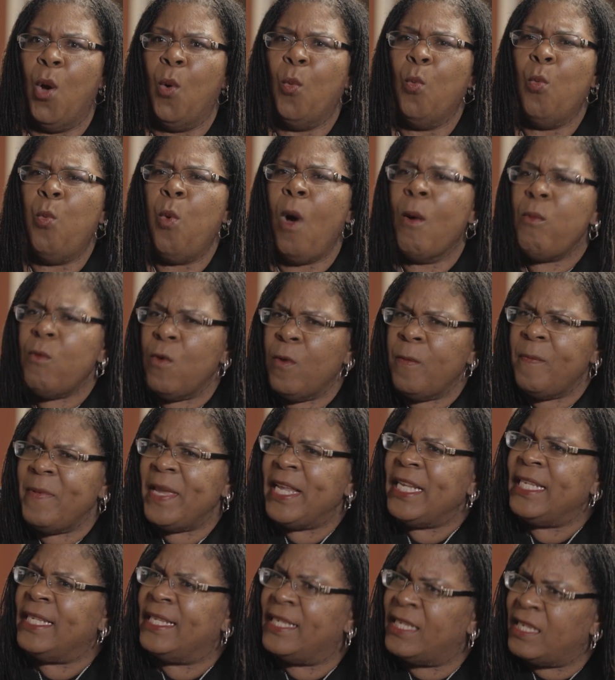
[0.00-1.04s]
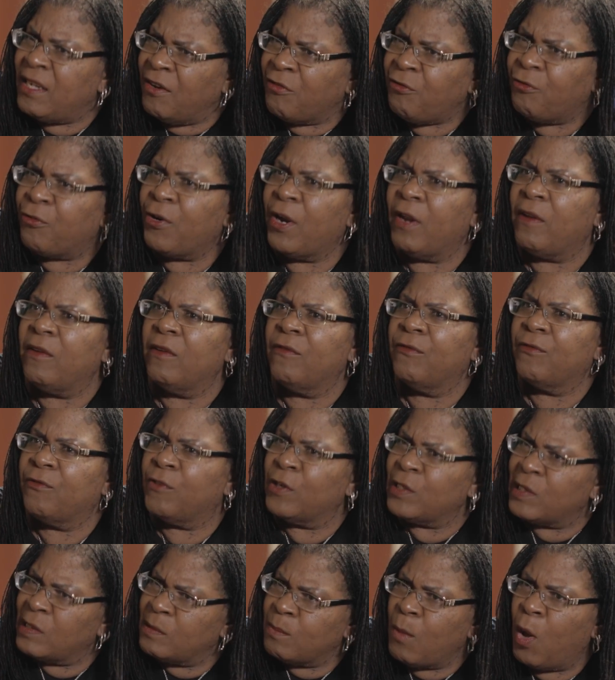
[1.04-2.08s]
What will be different
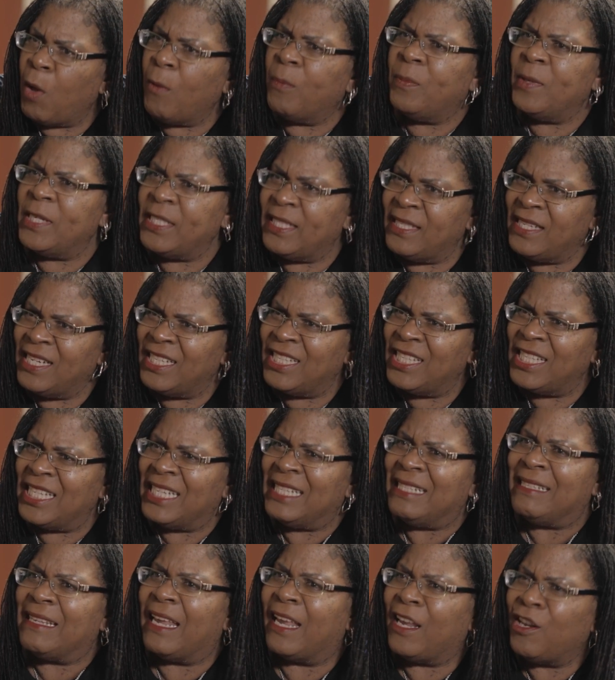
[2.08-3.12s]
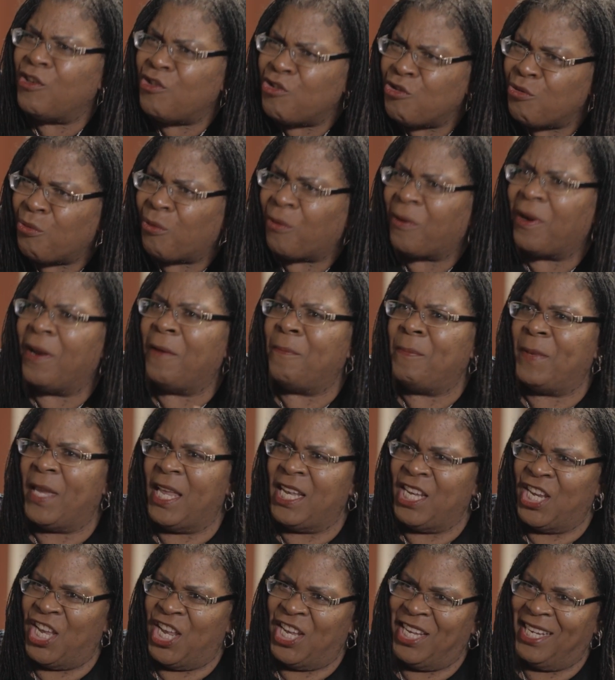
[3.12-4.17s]
for small businesses, in your
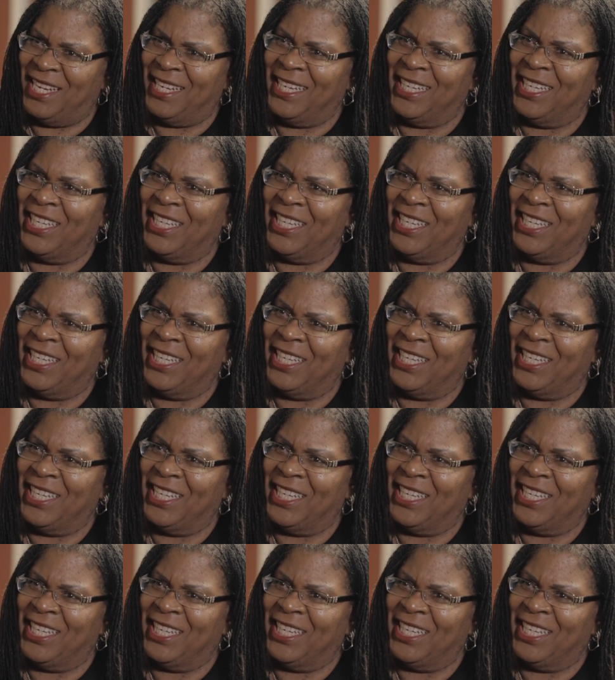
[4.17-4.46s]
opinion?